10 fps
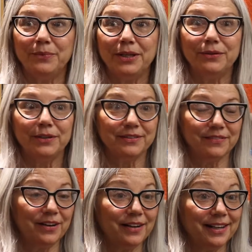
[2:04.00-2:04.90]
by the grace
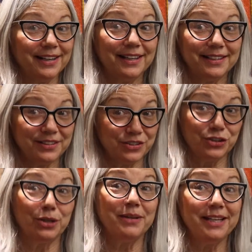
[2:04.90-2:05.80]
of God, I got this
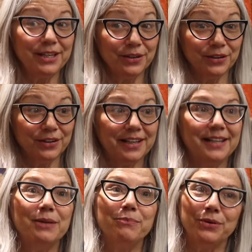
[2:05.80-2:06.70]
job here,
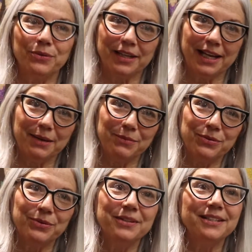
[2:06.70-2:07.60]
and they both came
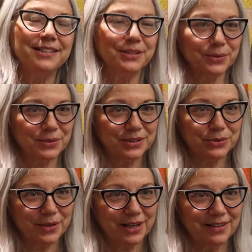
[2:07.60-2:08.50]
through this school
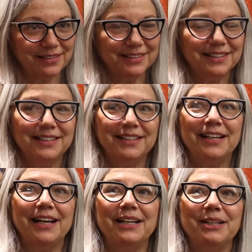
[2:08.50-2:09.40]
as well.
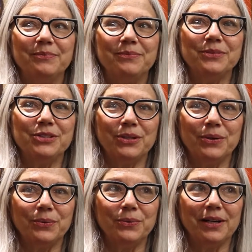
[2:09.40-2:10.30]
Um,
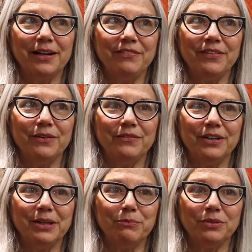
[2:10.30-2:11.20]
so I felt
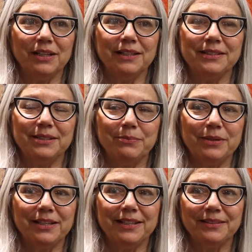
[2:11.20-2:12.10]
very blessed to
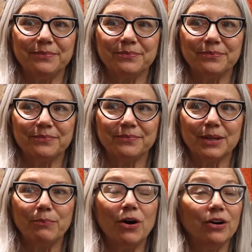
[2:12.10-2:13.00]
be
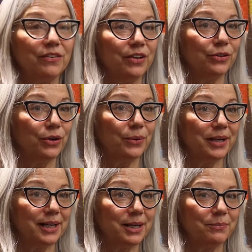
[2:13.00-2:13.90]
part of their
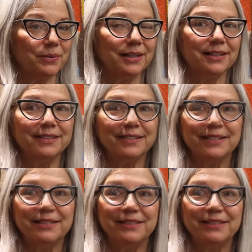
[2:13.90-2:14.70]
growing up, and